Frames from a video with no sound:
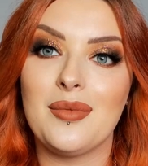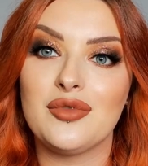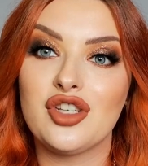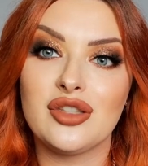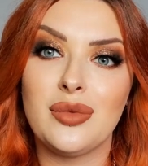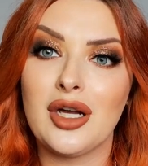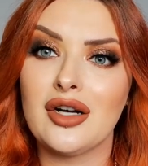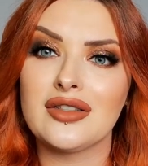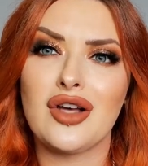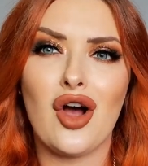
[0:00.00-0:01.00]
just
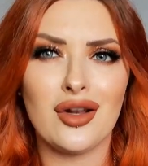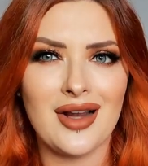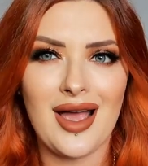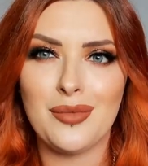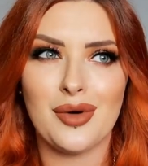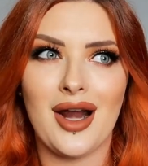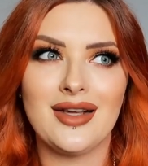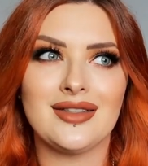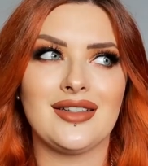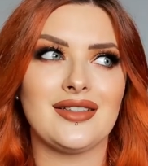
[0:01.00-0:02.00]
because online
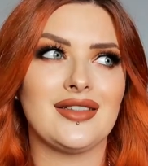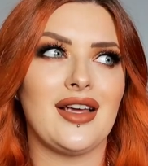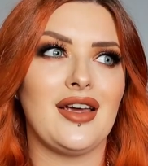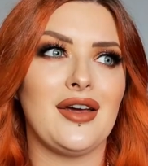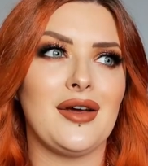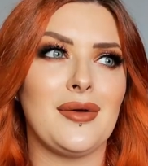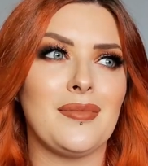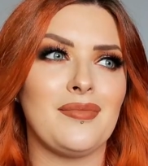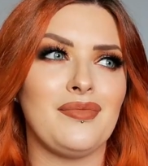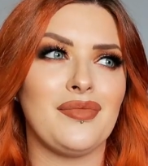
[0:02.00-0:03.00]
prices,
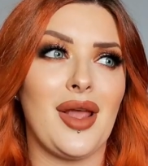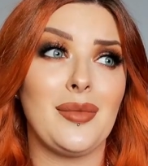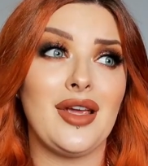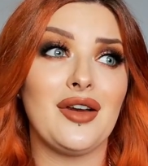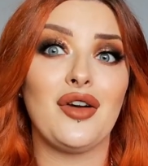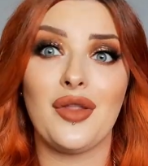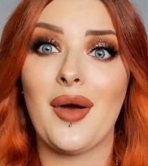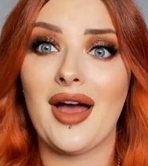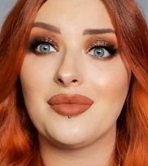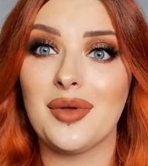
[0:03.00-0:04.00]
although
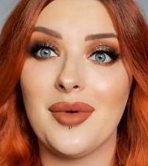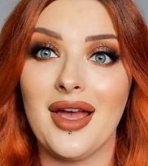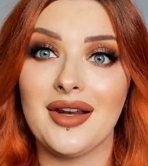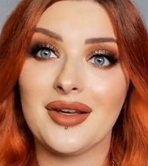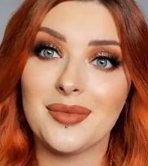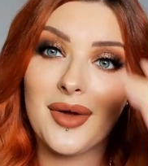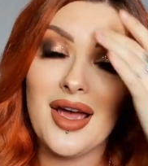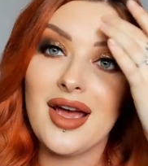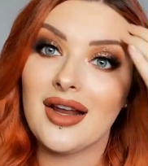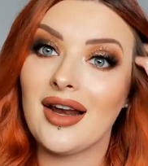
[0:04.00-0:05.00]
I have been paying them,
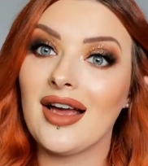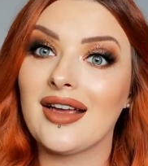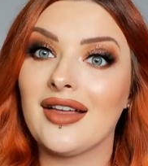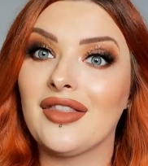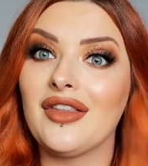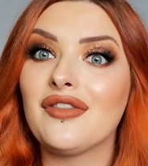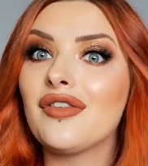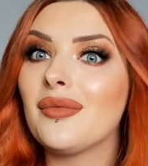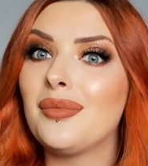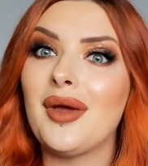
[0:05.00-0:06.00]
like
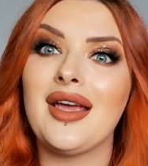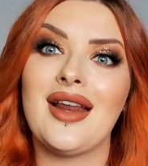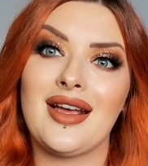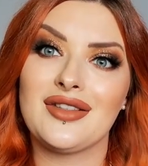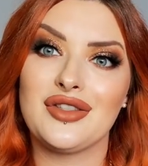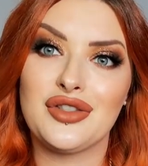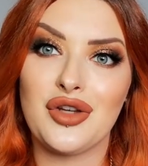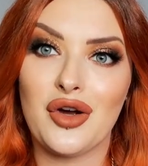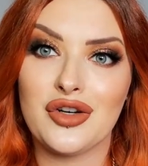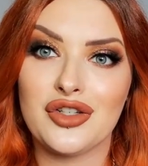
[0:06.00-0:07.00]
they've been
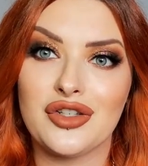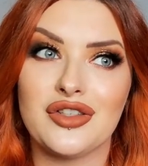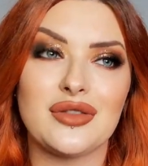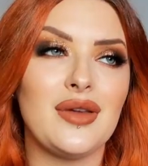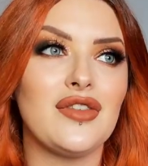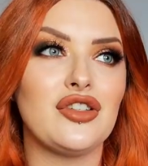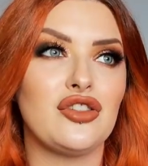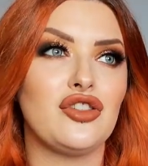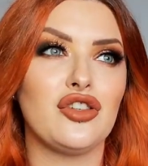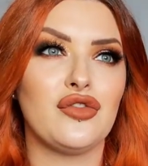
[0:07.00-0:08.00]
extortionate. So even
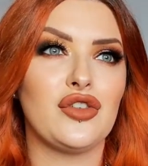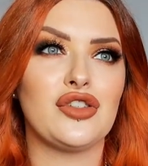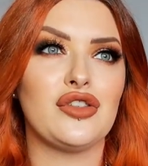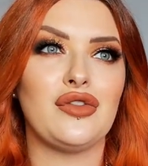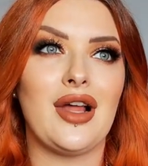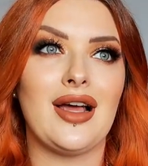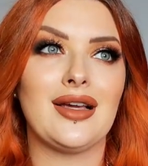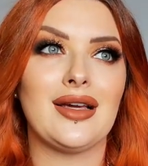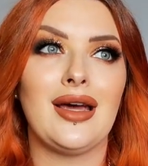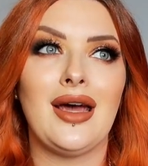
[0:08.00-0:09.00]
just for stuff
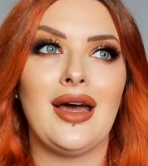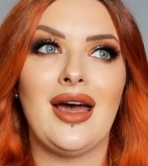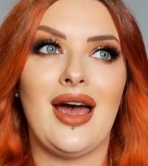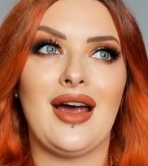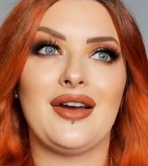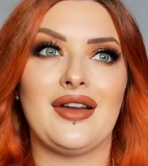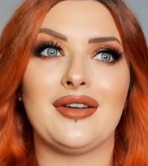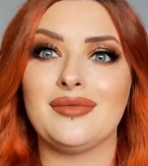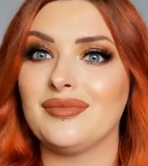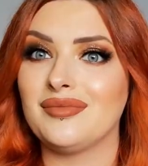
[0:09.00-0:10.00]
like, I don't know,